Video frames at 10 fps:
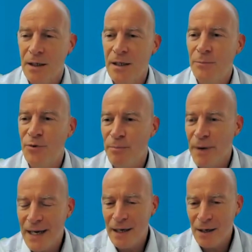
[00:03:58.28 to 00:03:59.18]
keep
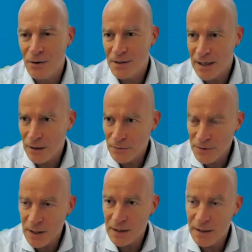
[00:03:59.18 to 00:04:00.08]
reminding
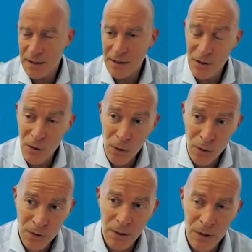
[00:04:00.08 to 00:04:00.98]
ourselves, that this is
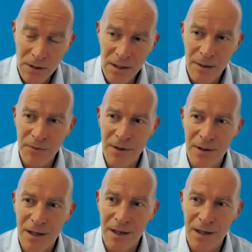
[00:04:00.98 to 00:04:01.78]
also not something